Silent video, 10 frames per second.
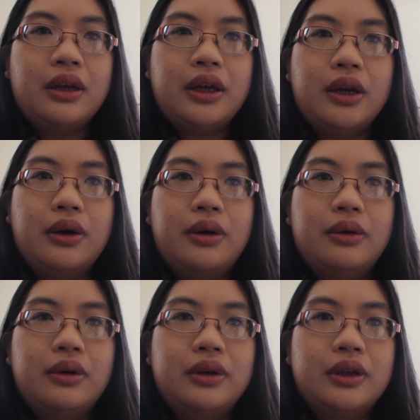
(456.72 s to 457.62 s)
you
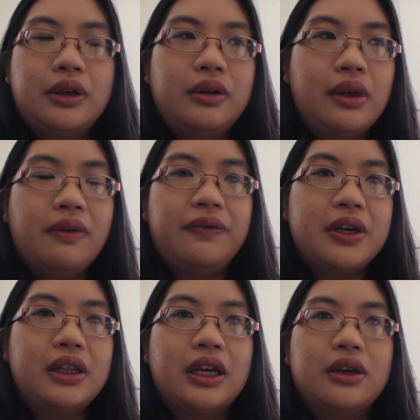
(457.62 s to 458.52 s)
know, you
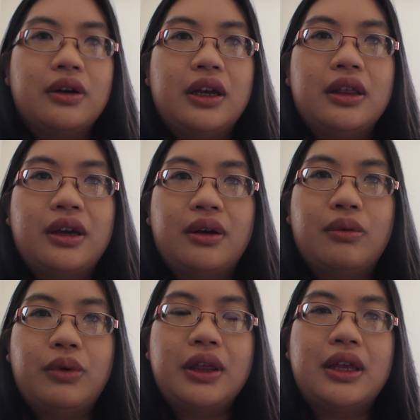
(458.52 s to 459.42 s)
feel like you're in there
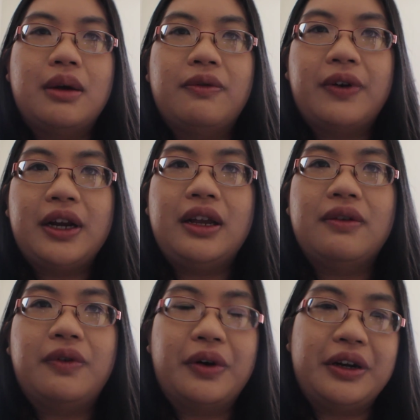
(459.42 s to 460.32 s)
with them
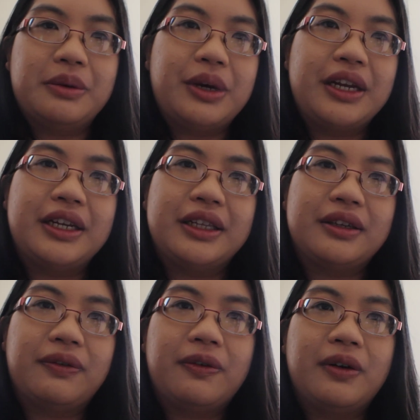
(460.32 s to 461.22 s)
fighting for
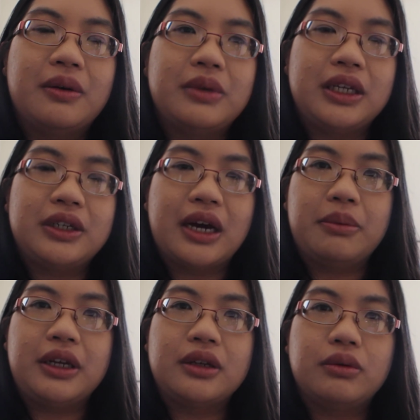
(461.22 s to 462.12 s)
independence from these
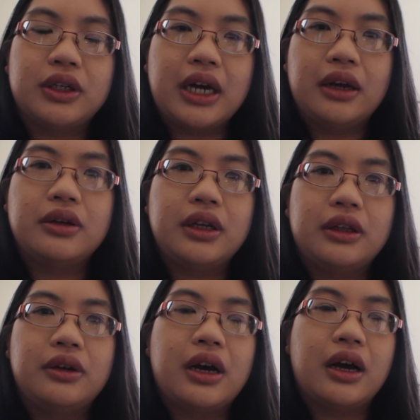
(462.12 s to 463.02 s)
Japanese, which actually
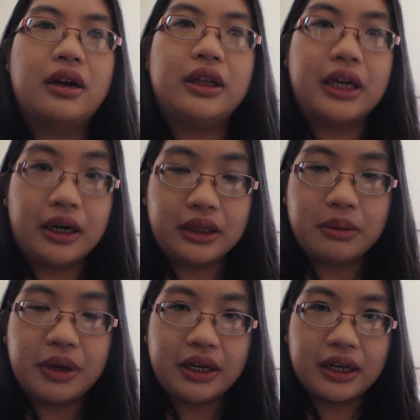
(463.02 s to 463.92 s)
they're not entirely
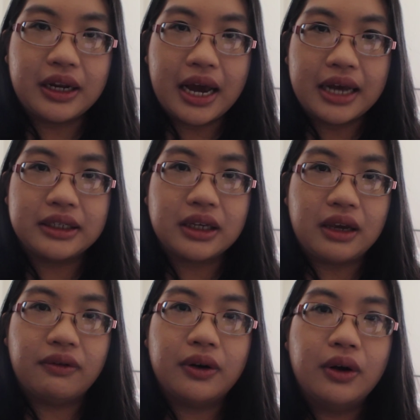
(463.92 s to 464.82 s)
painted as
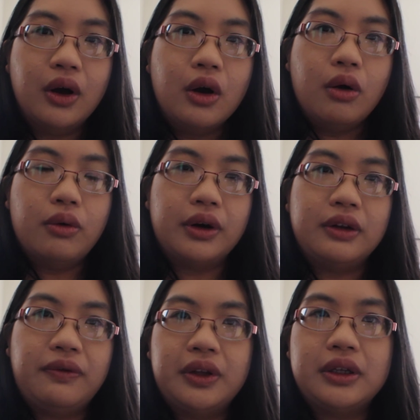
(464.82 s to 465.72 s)
evil or
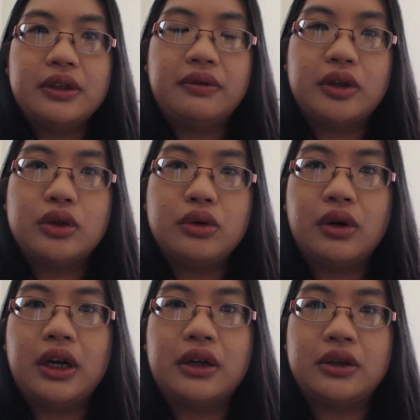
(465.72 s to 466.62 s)
the villains of the
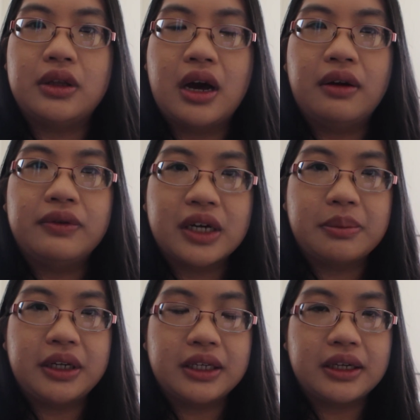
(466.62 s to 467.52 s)
story. There's a lot of
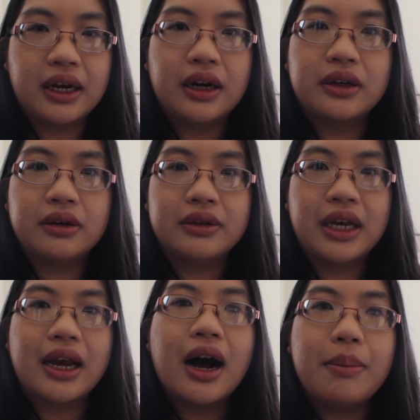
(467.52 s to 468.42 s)
Japanese characters
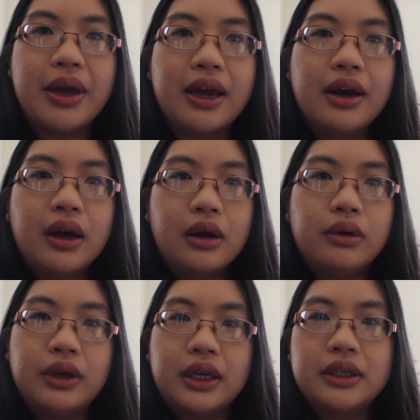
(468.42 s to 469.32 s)
like Abe,
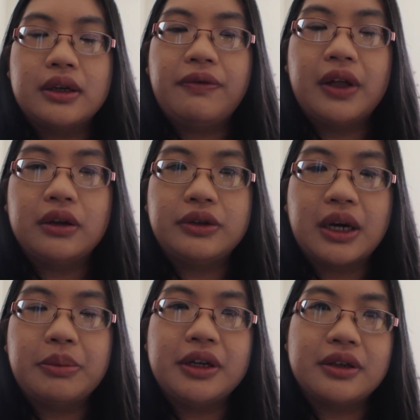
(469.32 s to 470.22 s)
who is a fellow
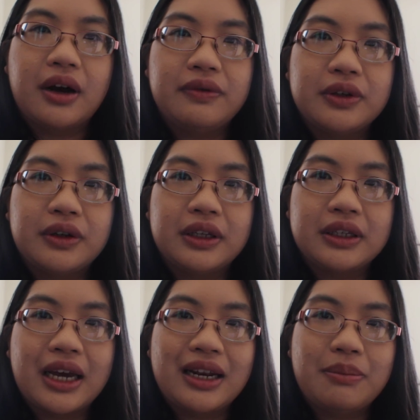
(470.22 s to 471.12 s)
Japanese officer that's
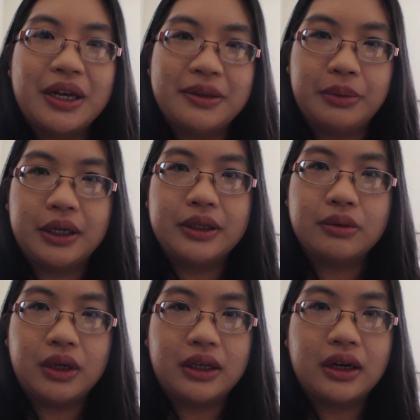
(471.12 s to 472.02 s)
kind of best buds
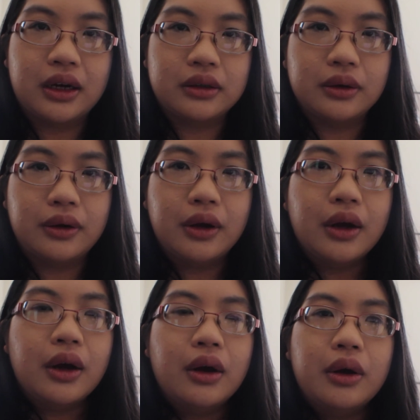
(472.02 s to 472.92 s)
with Kangto,
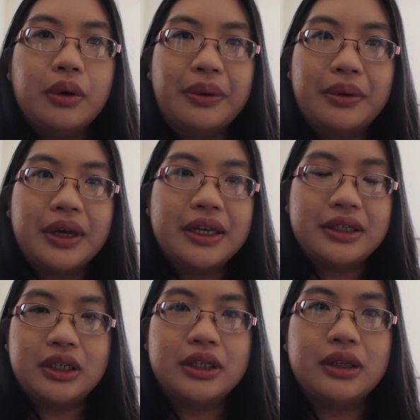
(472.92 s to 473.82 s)
who
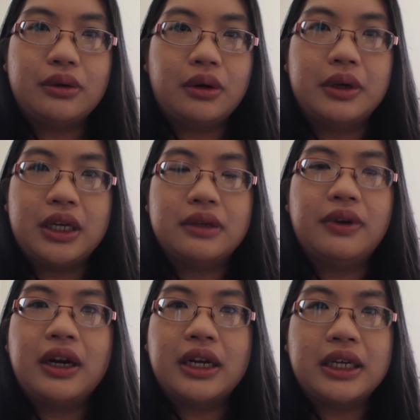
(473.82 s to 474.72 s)
is just adorable. He's
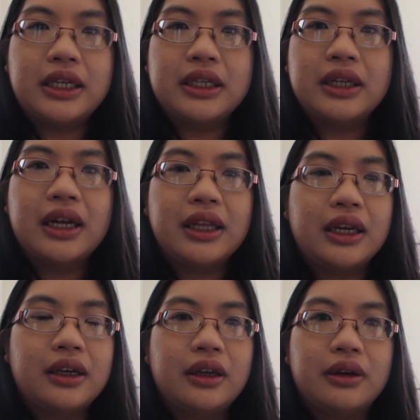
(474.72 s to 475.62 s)
very nice. He's not
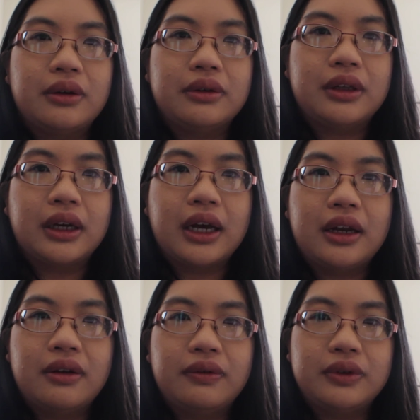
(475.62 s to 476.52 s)
like, you know, the
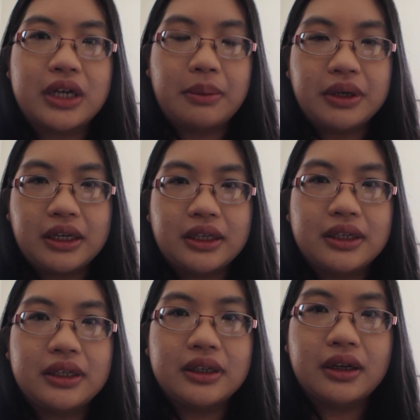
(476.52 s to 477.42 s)
kind of
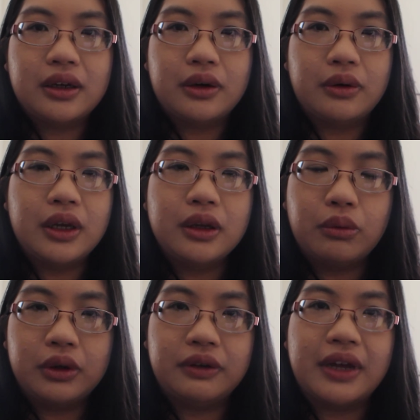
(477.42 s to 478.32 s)
Japanese, you know, in the
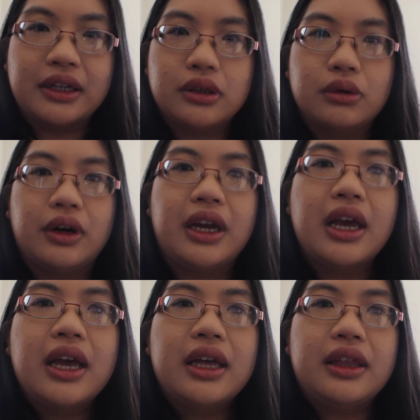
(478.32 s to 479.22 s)
world of that story
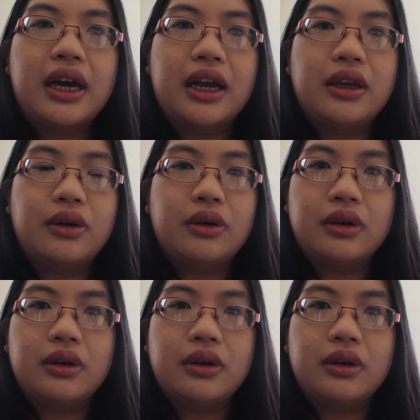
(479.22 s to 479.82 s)
that, you know,